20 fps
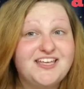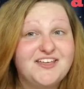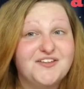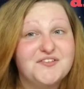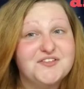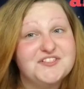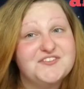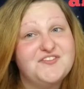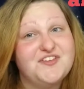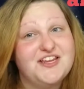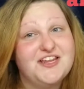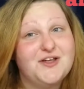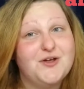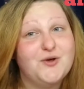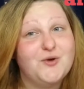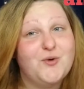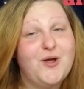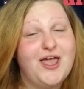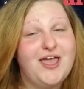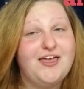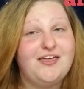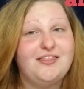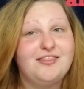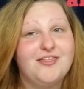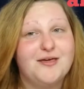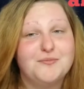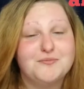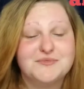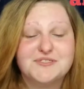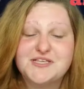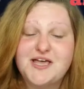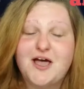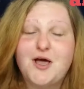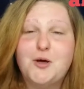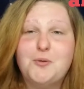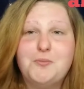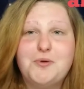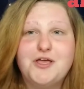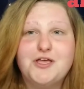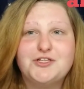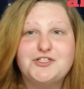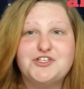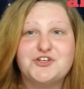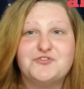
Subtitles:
give this video a thumbs up.